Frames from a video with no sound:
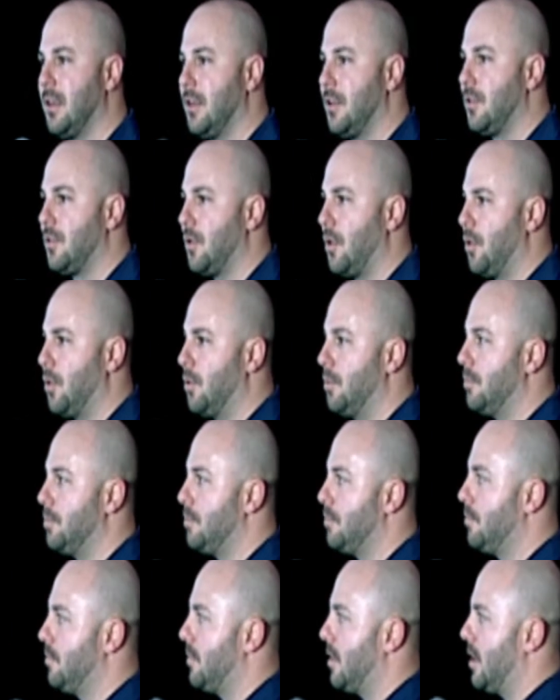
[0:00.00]
So
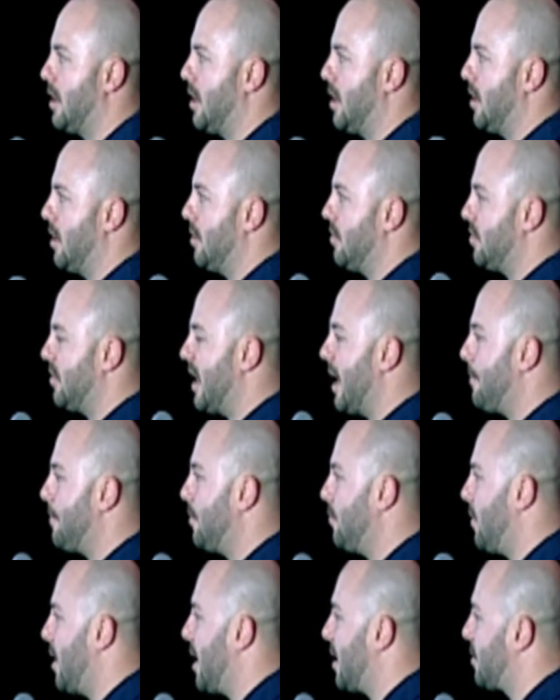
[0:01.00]

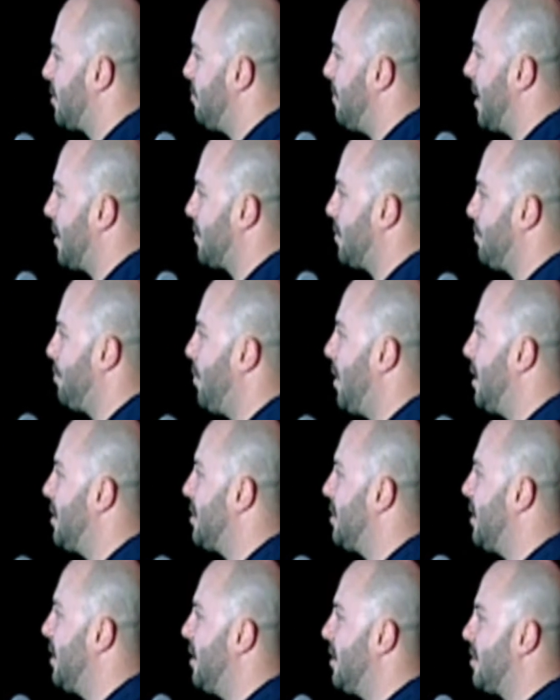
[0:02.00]
SnapNrack's master
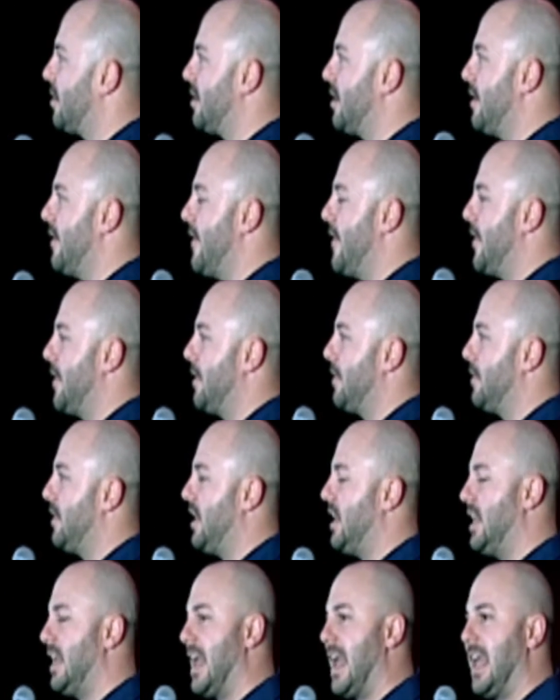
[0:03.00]
price list,
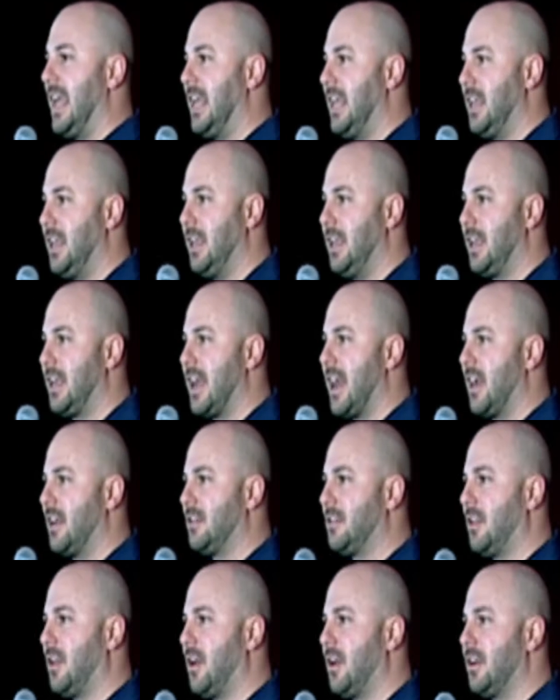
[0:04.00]
the AEE
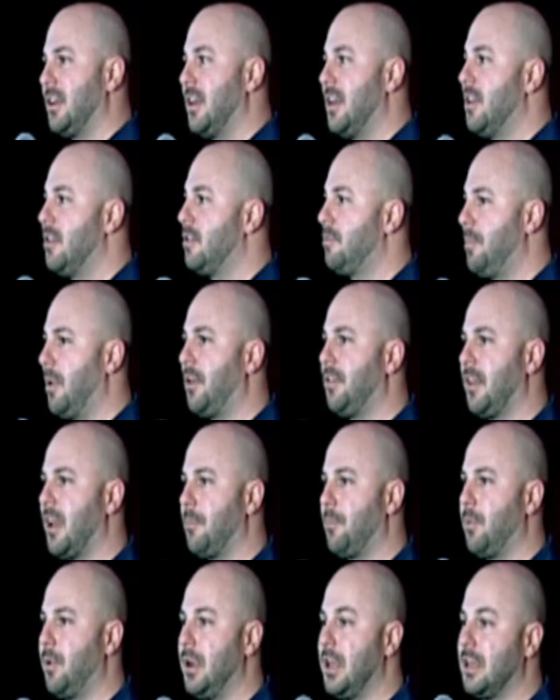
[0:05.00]
catalog spells
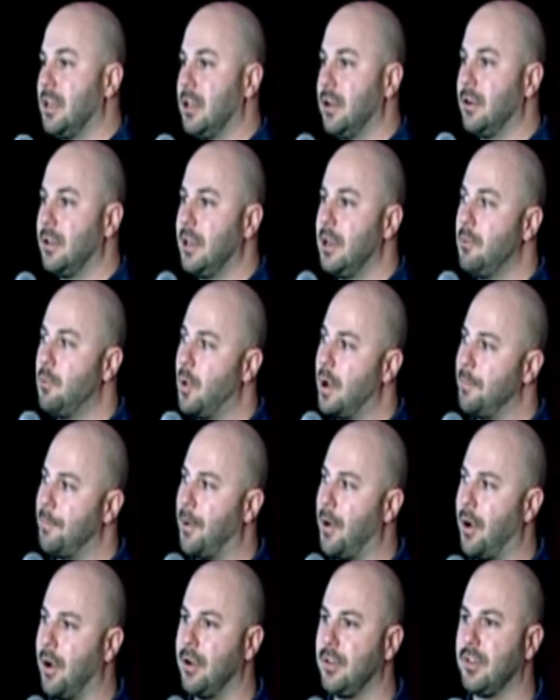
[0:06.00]
out pretty clearly what
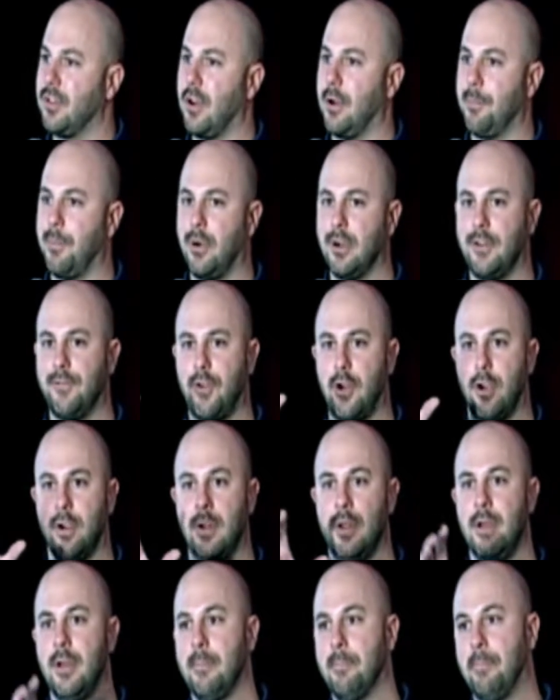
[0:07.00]
parts are part of our
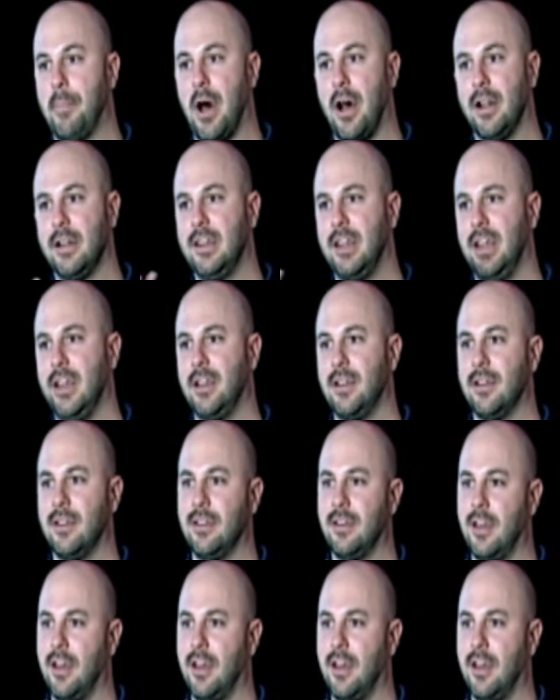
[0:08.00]
bonding